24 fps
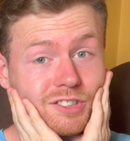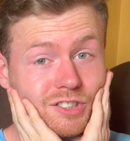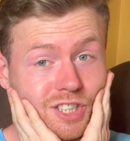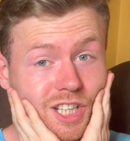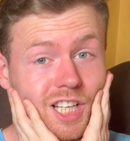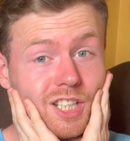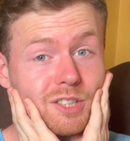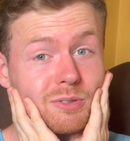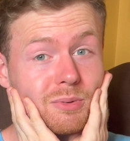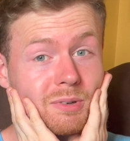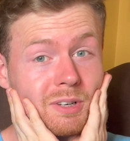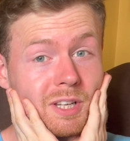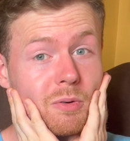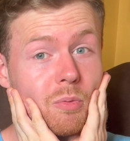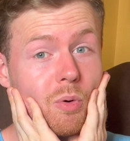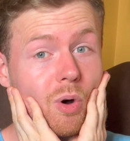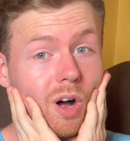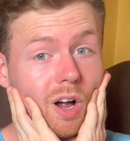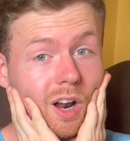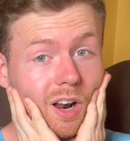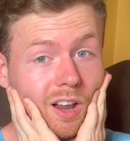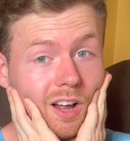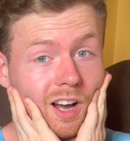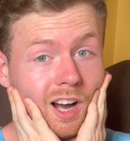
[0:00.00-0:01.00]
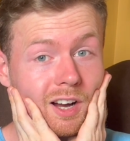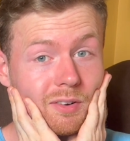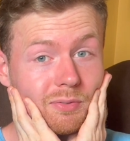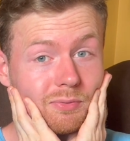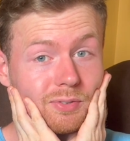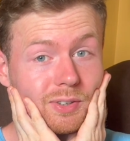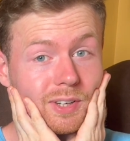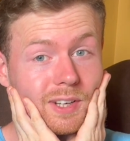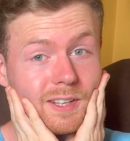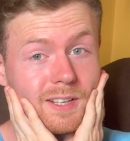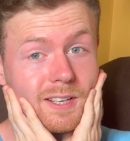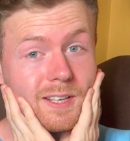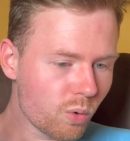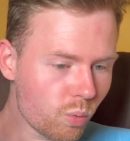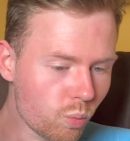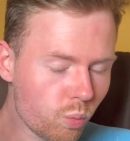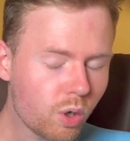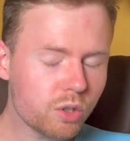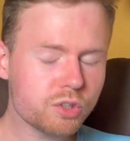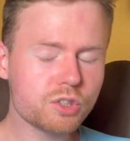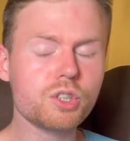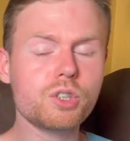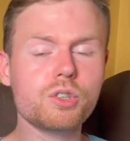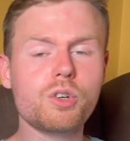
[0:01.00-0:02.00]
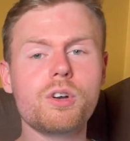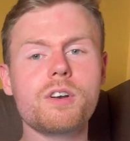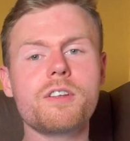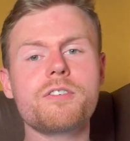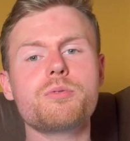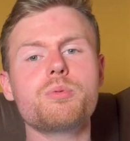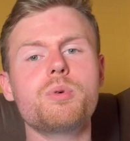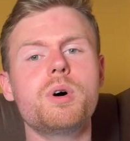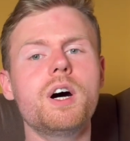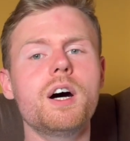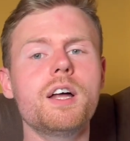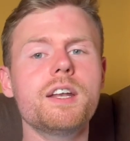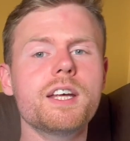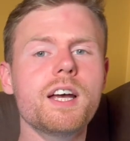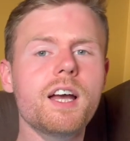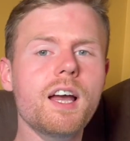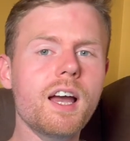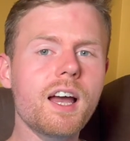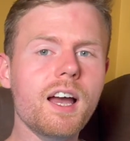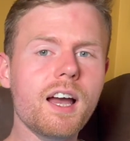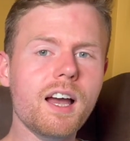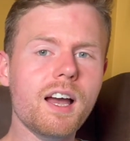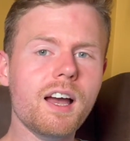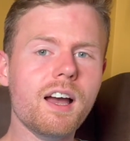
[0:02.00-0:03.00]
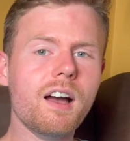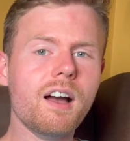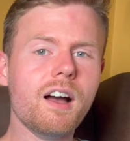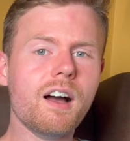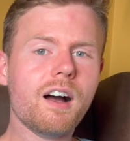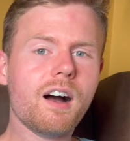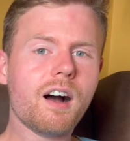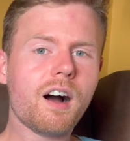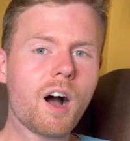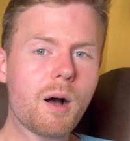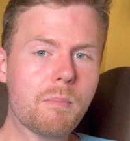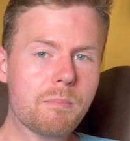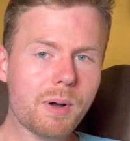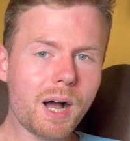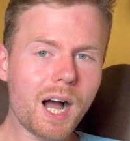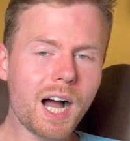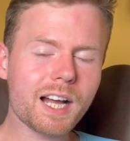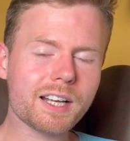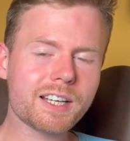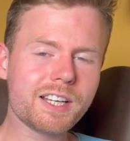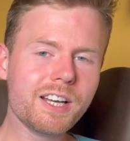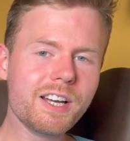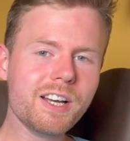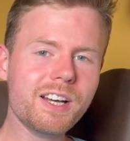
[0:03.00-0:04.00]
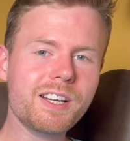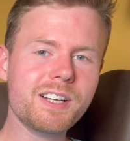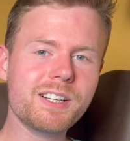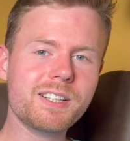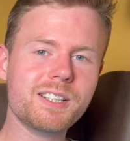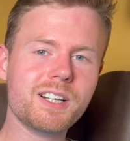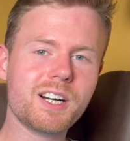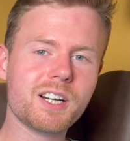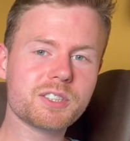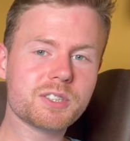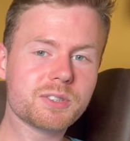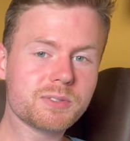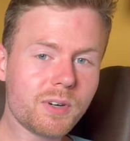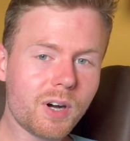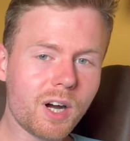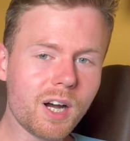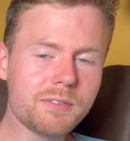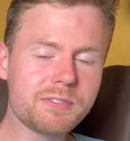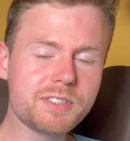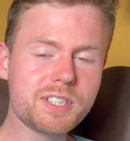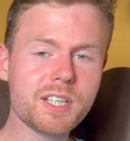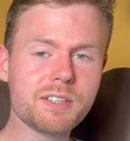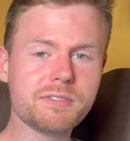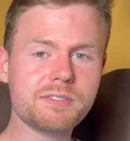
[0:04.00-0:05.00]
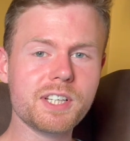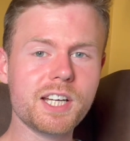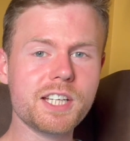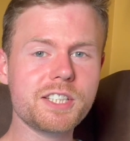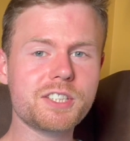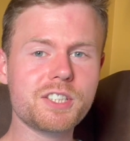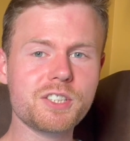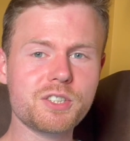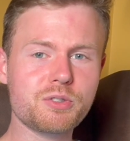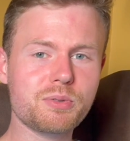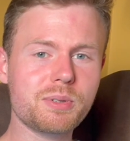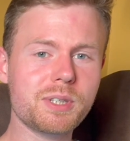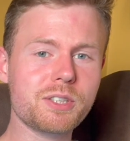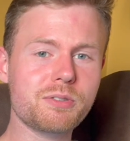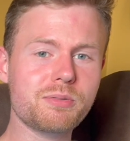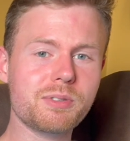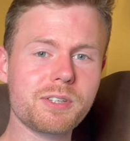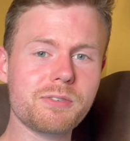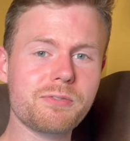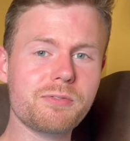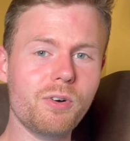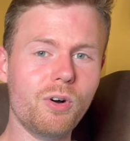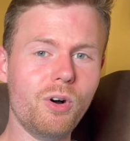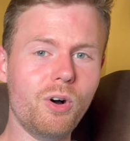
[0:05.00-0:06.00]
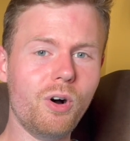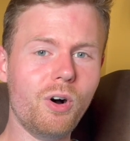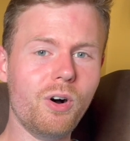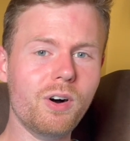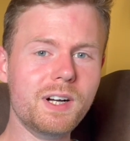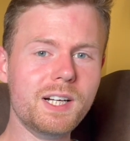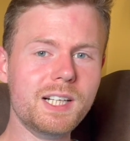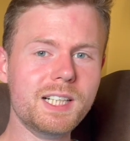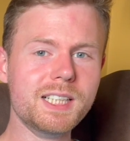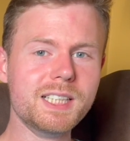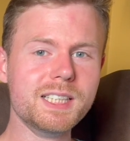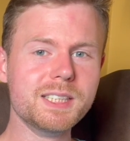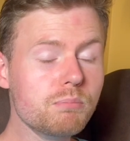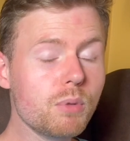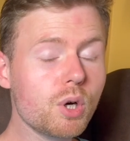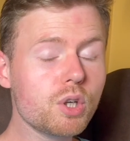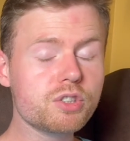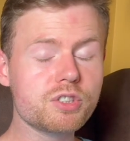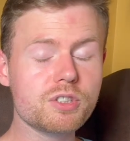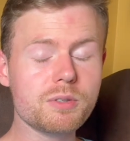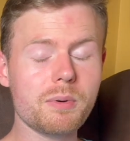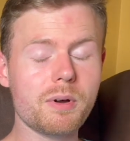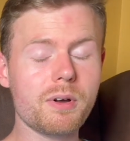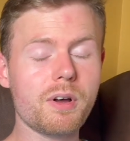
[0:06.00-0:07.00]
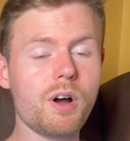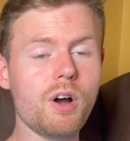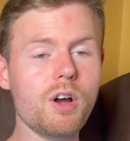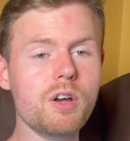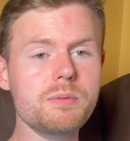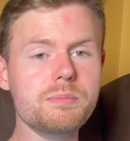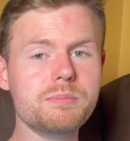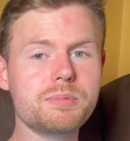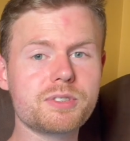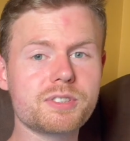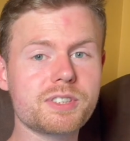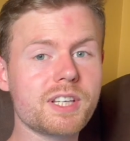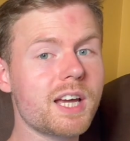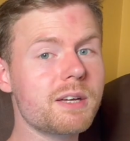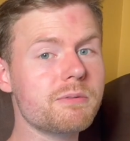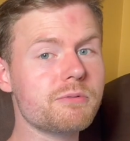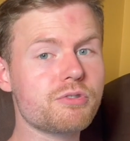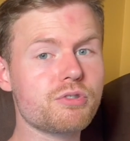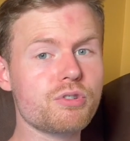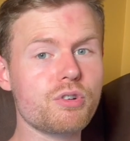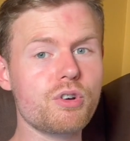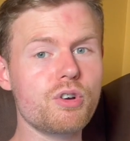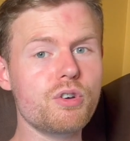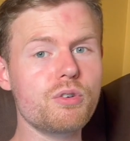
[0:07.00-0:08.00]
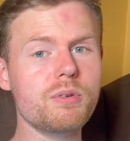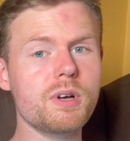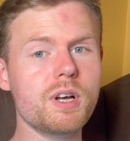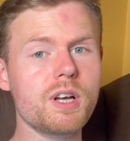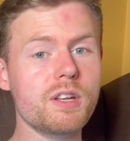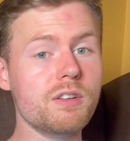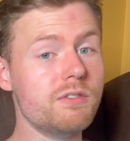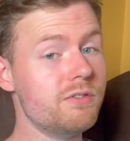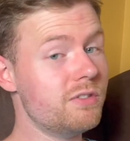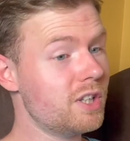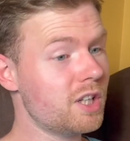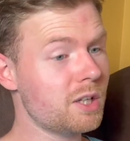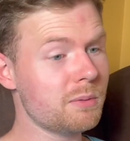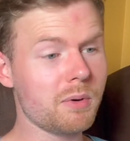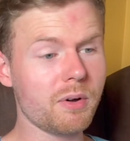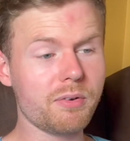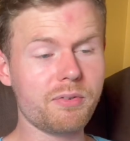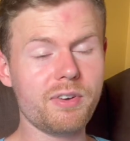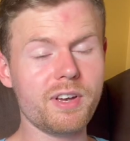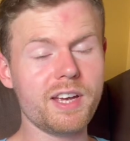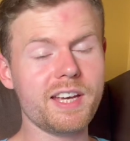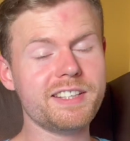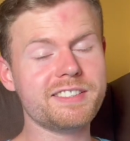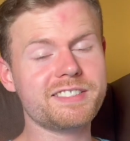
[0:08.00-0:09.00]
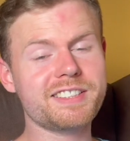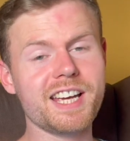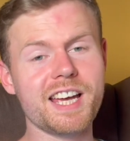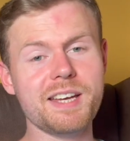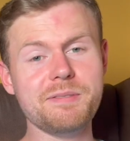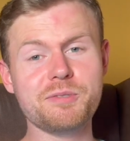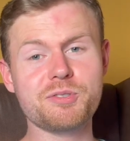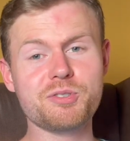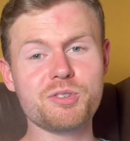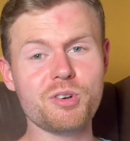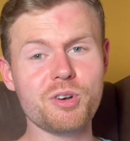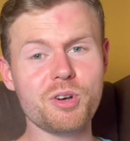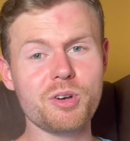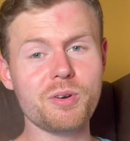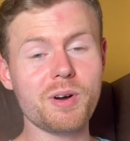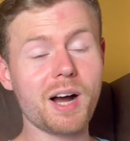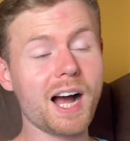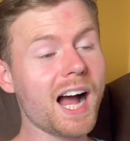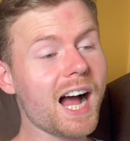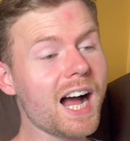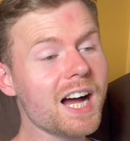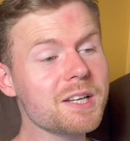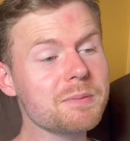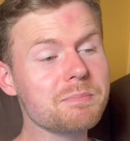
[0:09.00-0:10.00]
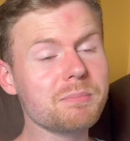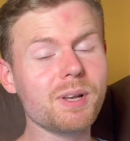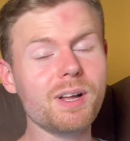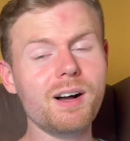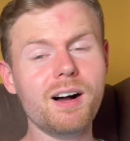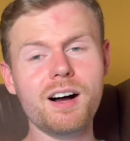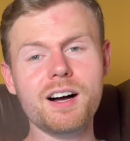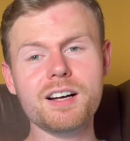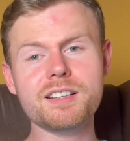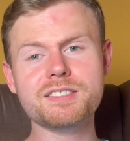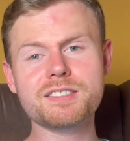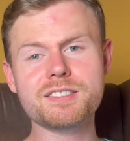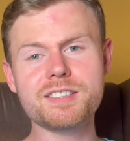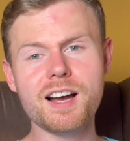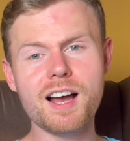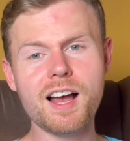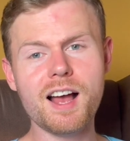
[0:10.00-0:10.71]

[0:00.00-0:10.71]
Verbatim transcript: Genuinely, what a laugh. What's going on, everyone? I'm back. I survived T F Nation twenty twenty-four. Most of my hopes came true. None of my fears came true. I had a blast.